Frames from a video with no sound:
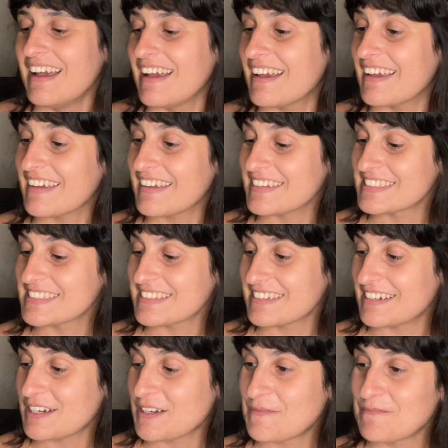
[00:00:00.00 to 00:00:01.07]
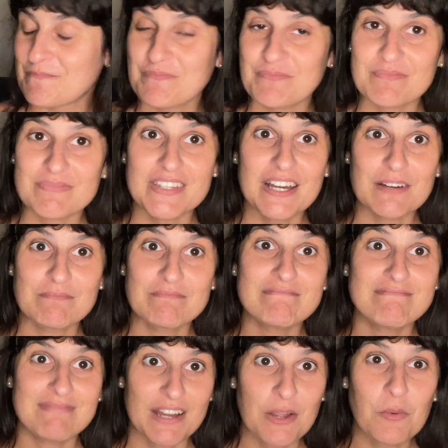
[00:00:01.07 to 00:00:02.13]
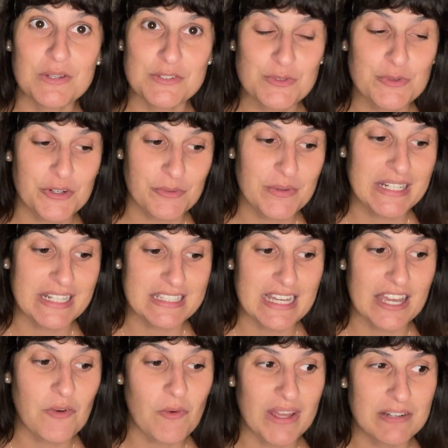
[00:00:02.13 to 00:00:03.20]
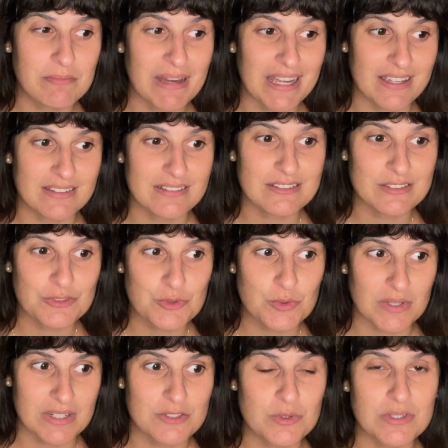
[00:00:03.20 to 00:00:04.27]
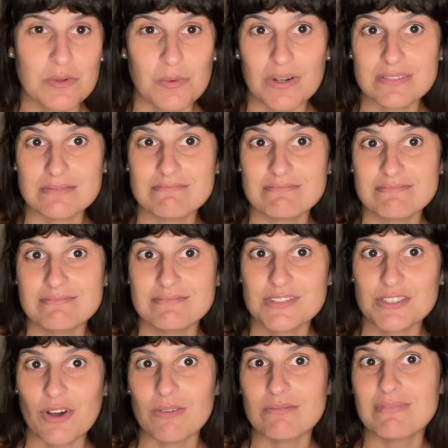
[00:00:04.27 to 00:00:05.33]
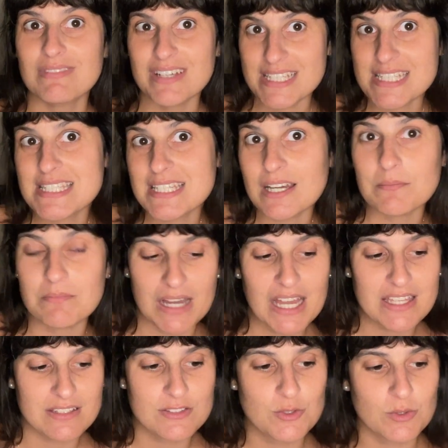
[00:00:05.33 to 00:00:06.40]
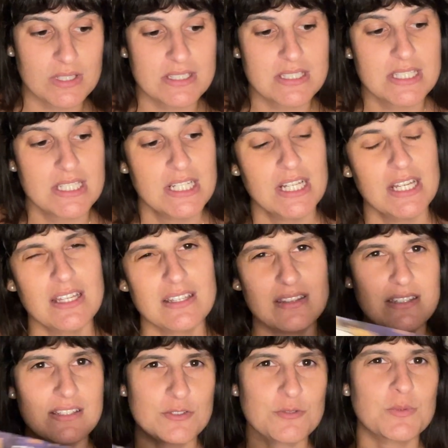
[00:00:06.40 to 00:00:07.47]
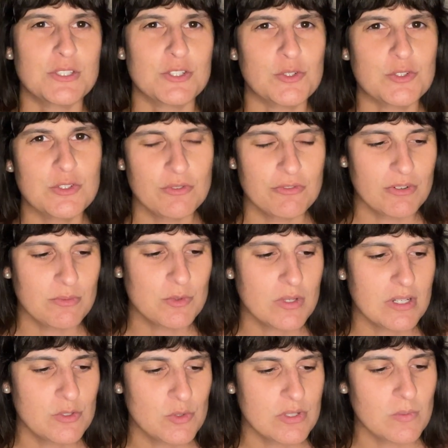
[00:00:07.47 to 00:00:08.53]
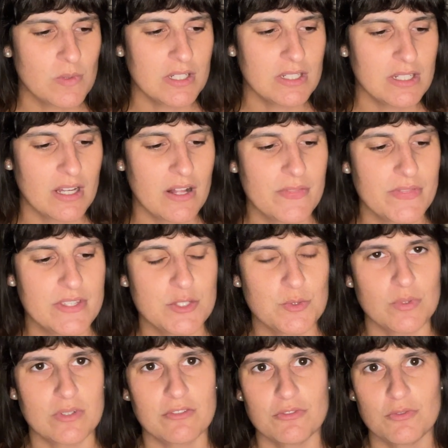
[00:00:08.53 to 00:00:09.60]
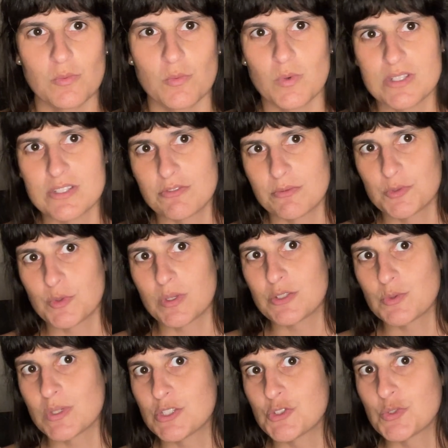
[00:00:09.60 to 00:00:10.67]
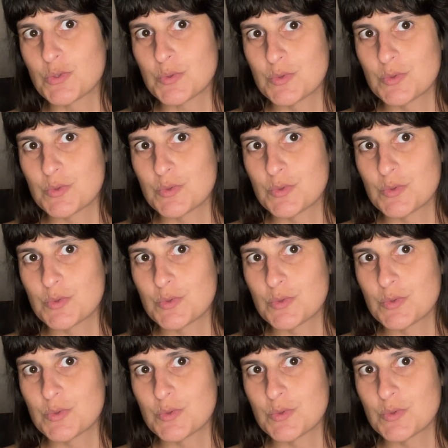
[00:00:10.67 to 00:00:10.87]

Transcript: And yeah, I want to reread it. I read it back in 2021. So it's time. I can do this. This was also from 2021, and this one was from 2022.